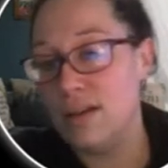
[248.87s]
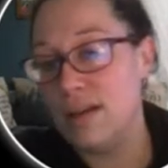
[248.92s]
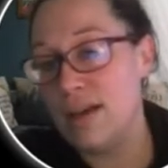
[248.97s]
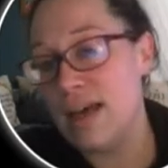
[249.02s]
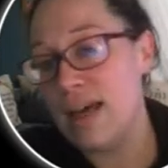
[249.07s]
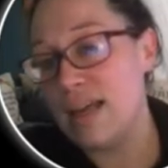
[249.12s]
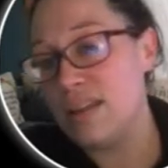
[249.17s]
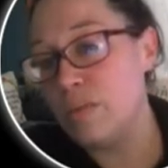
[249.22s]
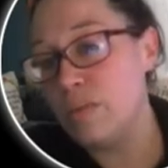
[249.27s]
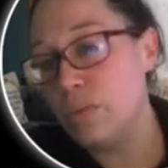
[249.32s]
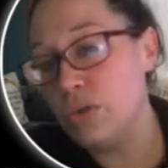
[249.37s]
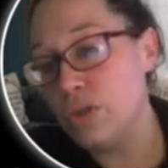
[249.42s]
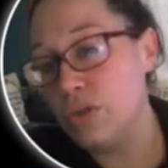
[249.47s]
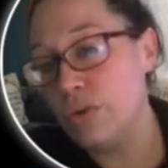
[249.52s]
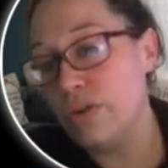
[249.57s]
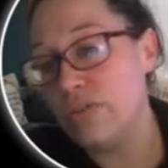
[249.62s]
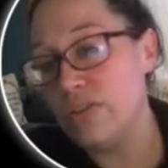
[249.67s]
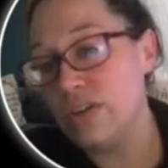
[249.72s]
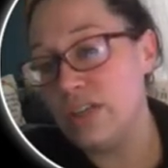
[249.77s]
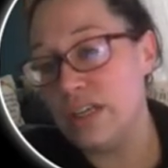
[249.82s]
and the blue
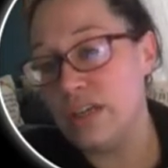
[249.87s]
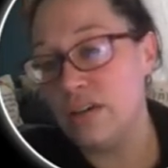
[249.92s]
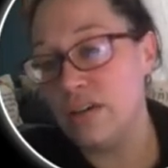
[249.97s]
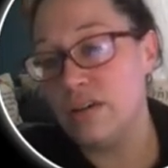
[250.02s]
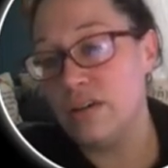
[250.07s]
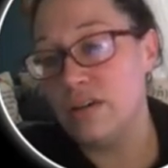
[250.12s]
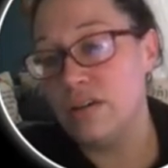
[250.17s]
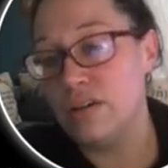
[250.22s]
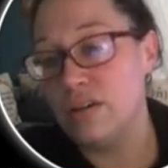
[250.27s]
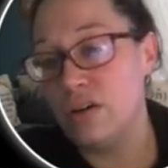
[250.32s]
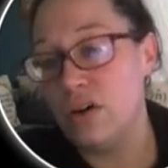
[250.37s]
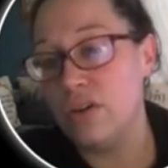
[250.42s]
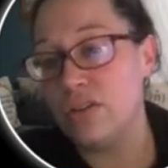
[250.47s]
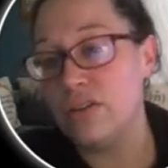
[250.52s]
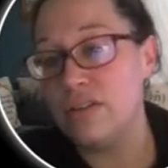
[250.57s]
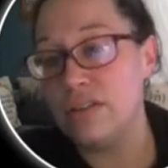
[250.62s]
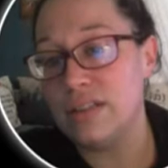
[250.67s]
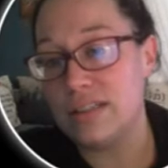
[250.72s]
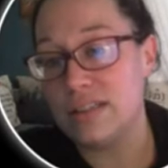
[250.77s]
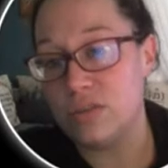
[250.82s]
over here are the
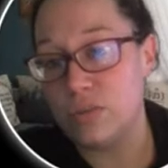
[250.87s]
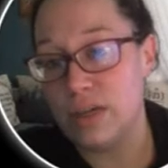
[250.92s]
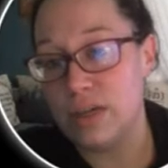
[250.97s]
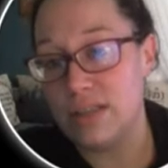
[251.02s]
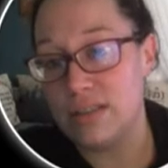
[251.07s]
least white